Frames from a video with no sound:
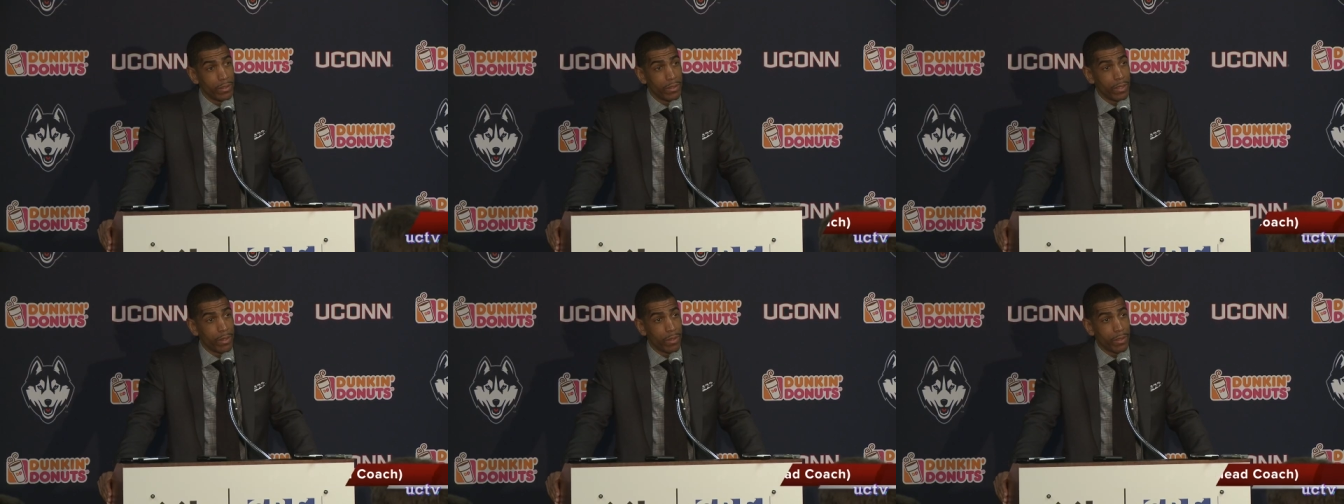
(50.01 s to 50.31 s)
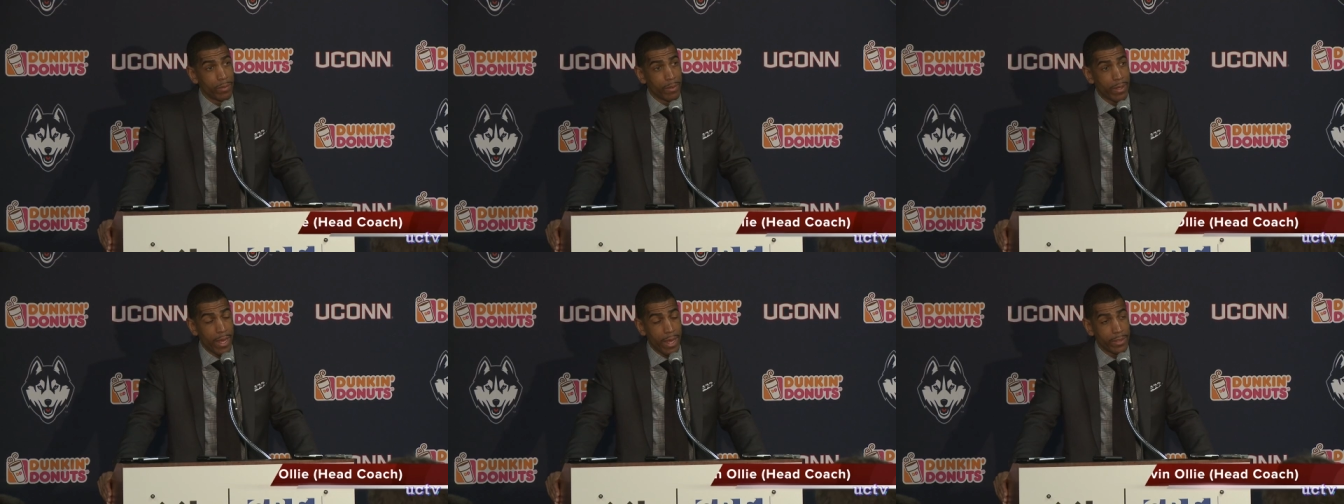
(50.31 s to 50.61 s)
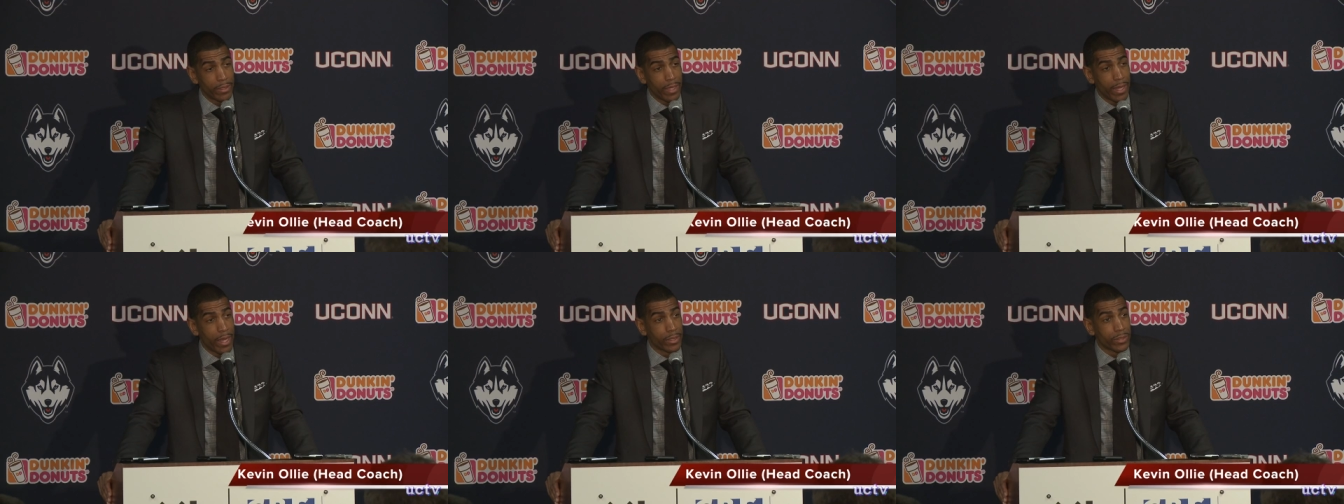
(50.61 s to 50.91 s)
You know, them
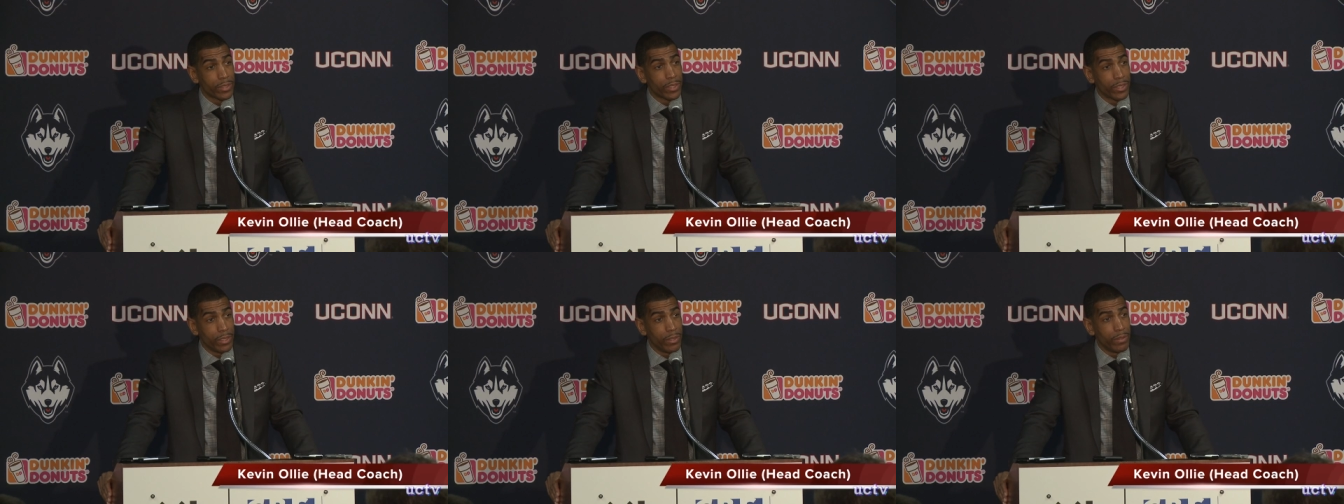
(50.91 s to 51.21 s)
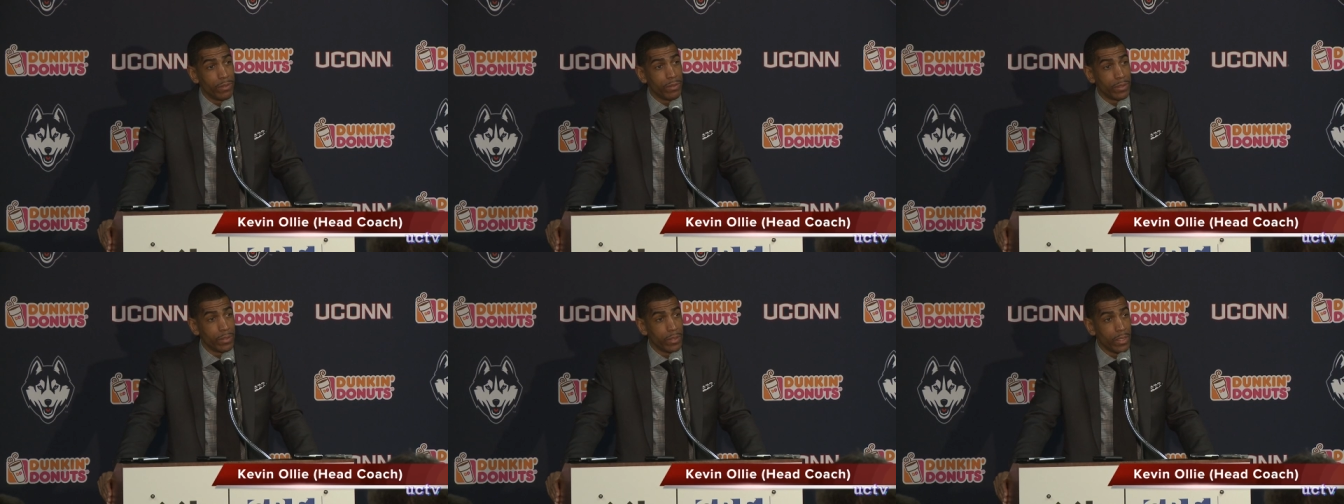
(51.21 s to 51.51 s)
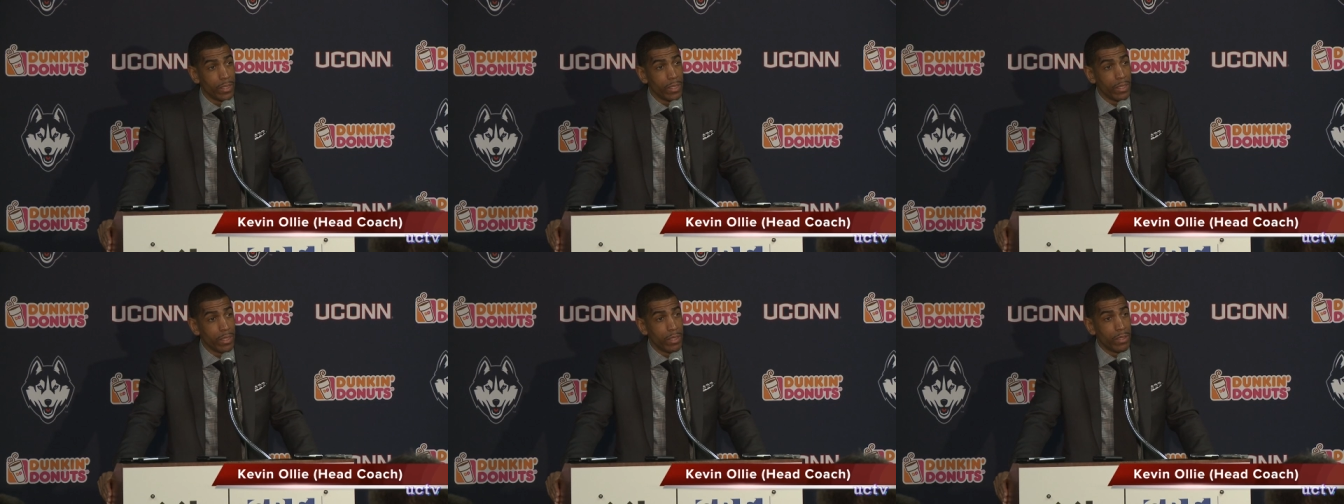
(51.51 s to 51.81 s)
guys are executing,
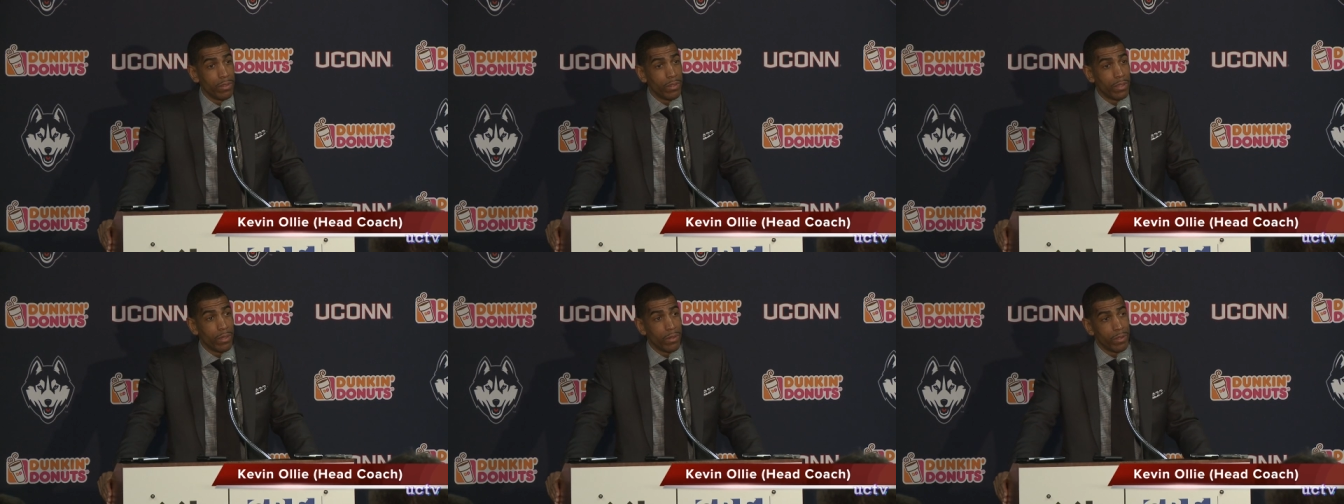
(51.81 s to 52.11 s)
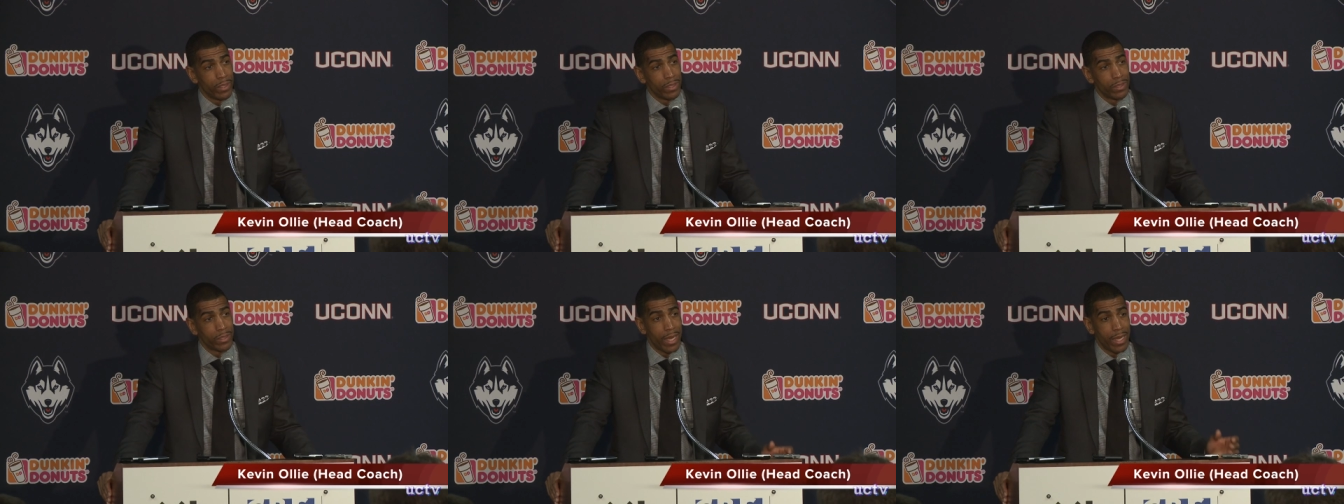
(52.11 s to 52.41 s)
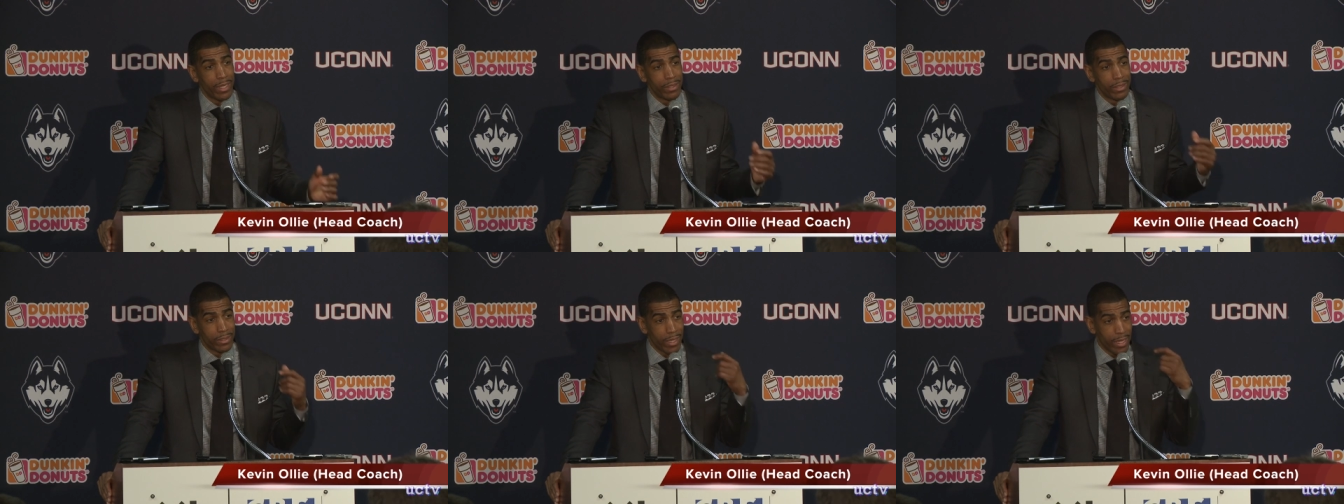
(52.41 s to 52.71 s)
you know, and it's
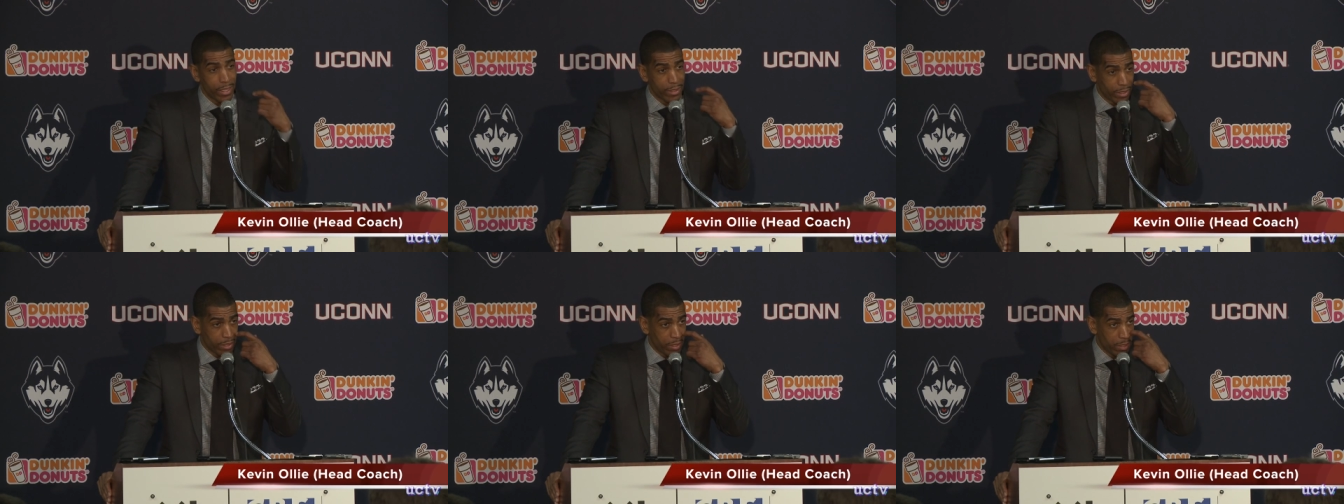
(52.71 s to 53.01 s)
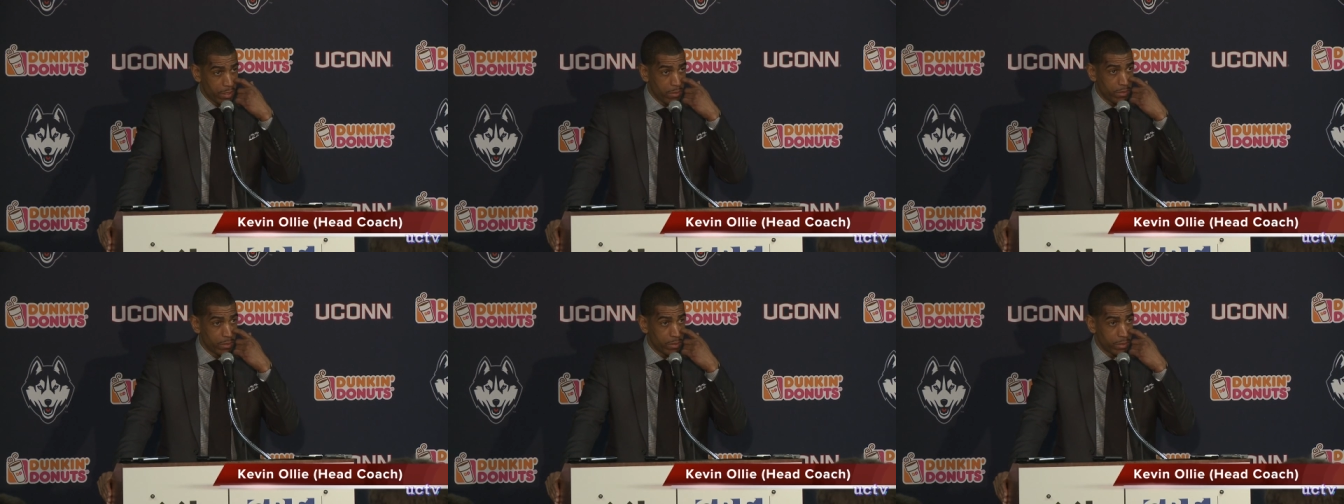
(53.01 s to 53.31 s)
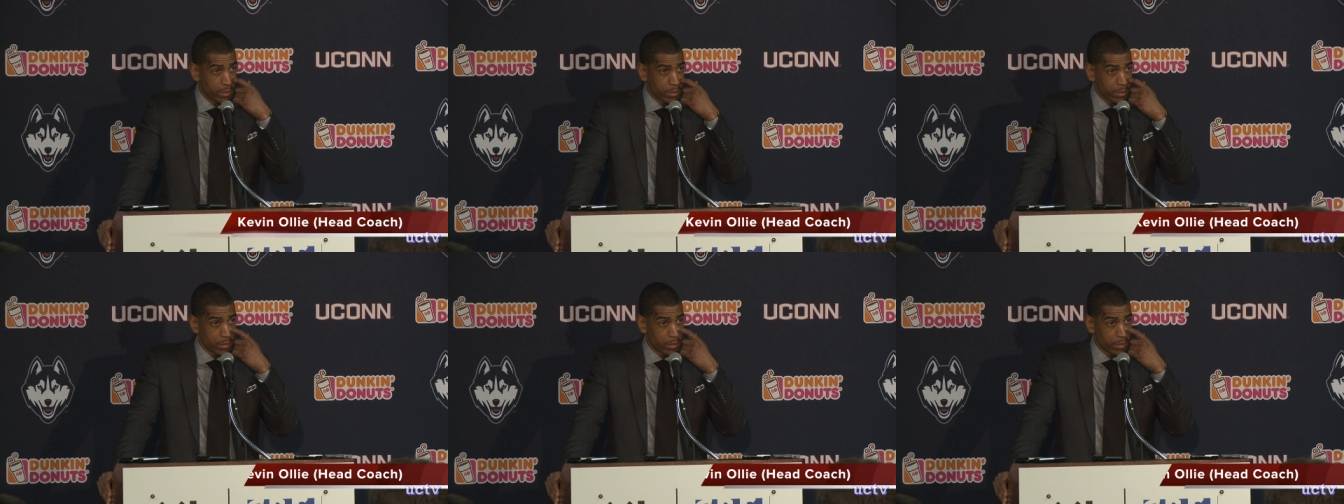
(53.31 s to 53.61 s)
not just executing